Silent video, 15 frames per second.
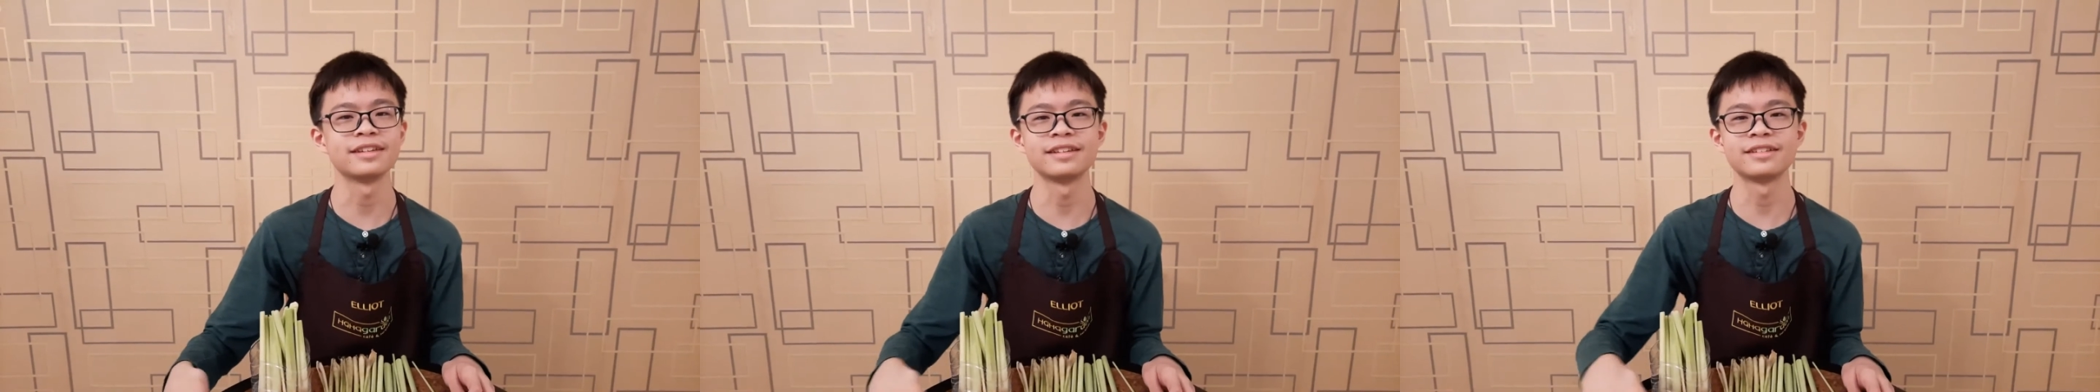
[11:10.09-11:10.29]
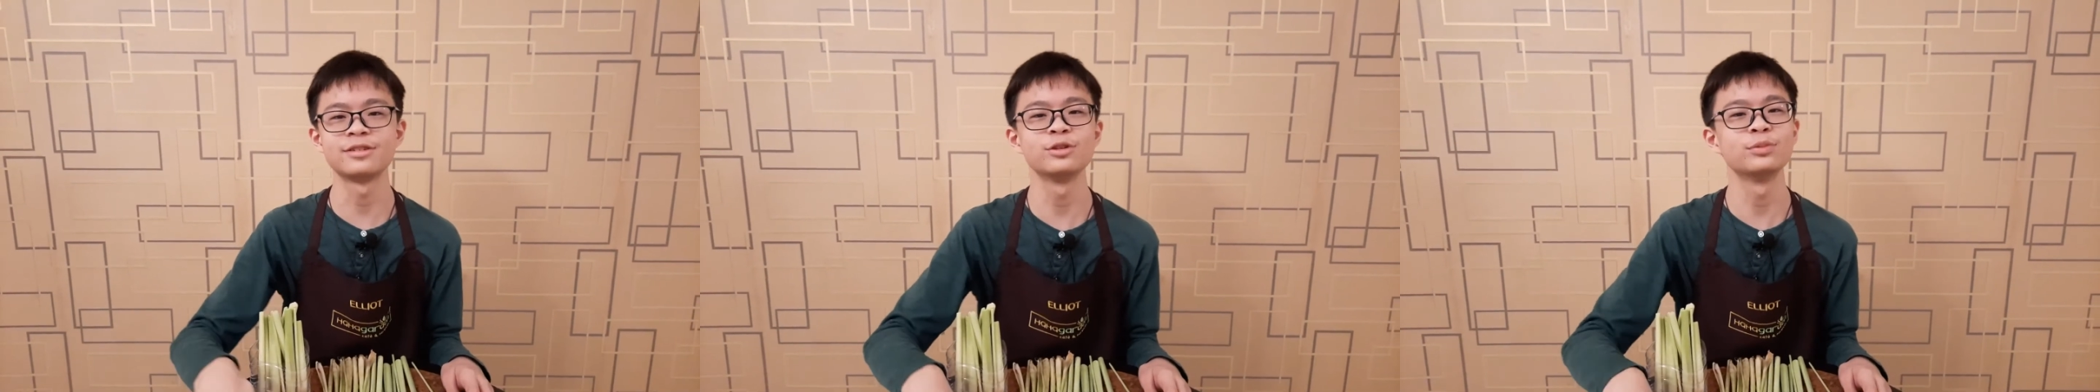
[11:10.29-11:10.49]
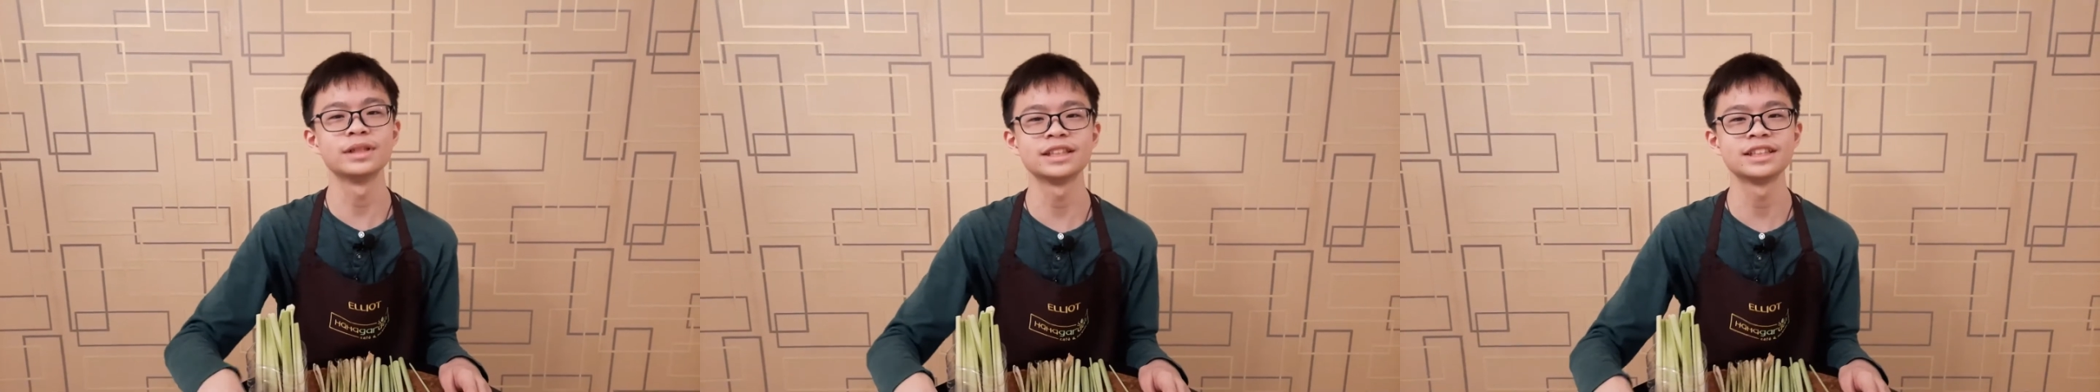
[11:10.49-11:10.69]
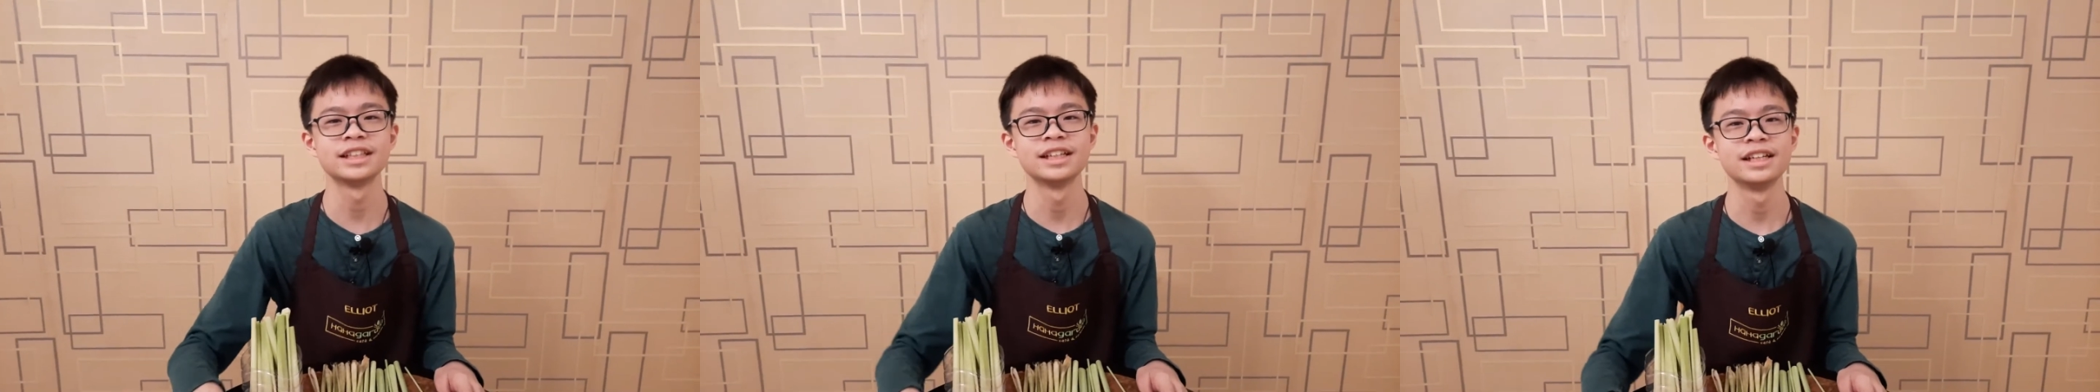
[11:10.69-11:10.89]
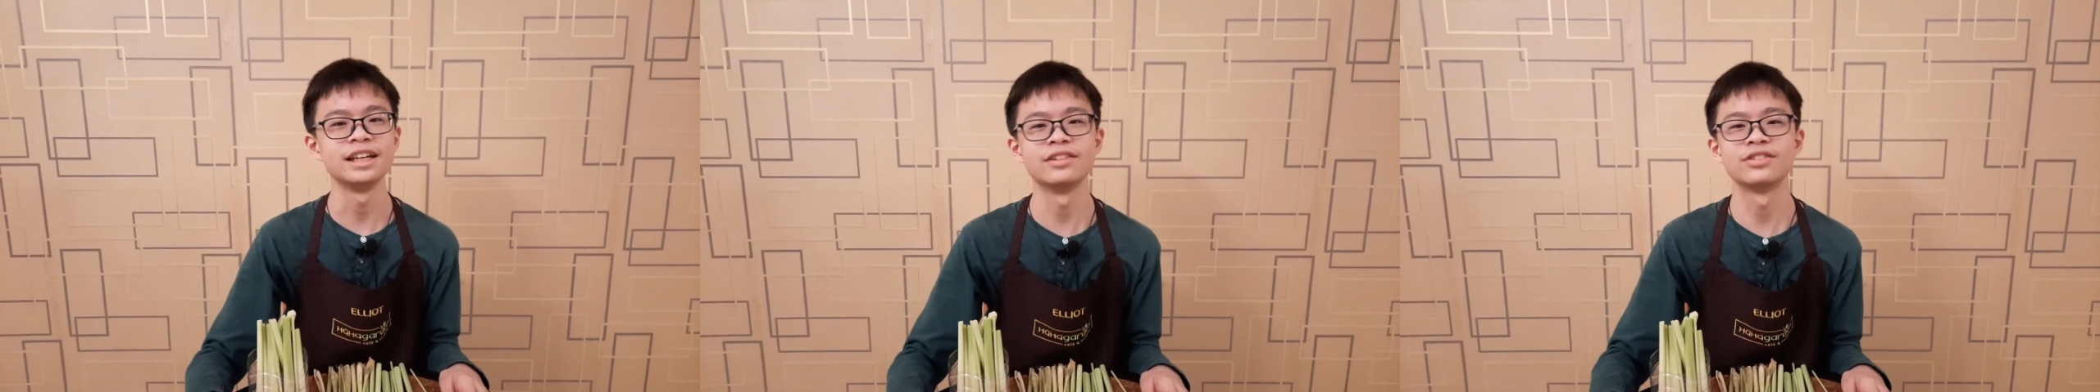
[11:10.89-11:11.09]
It's too much.
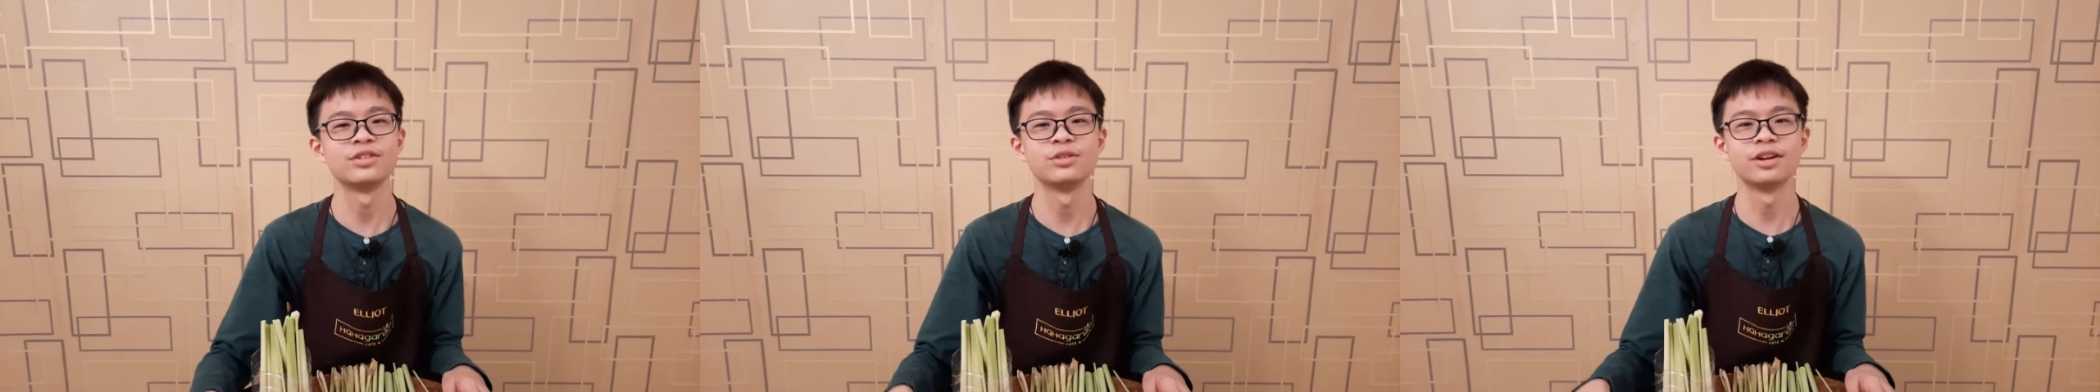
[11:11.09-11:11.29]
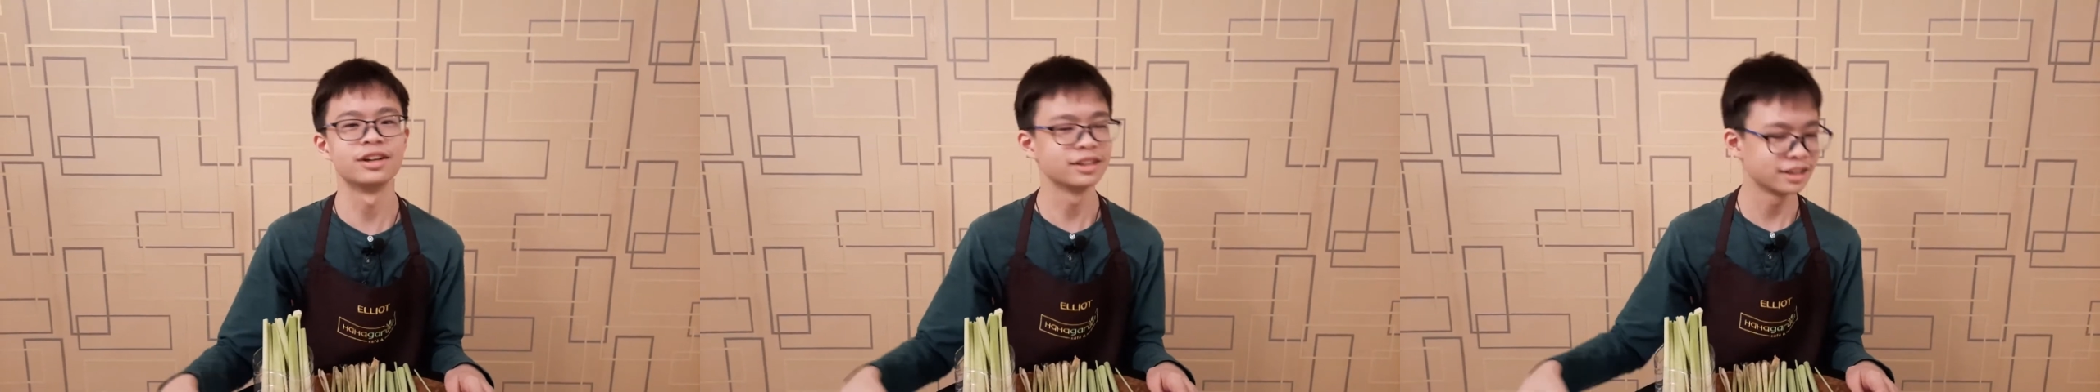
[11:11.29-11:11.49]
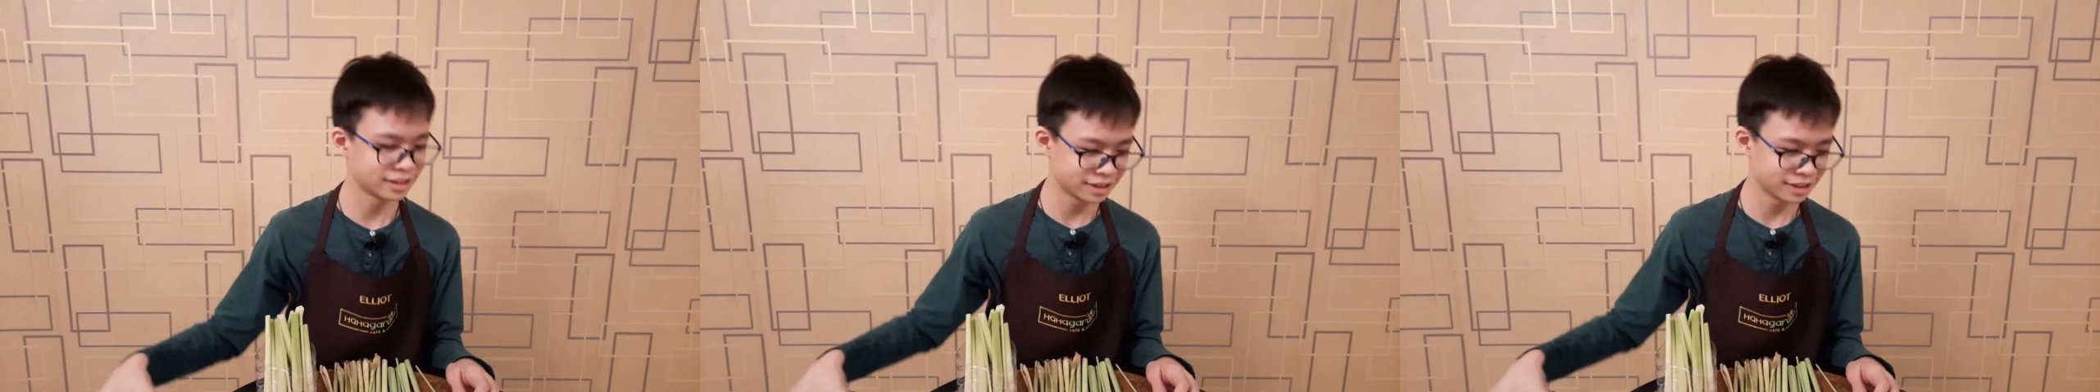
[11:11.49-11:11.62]
It's too long.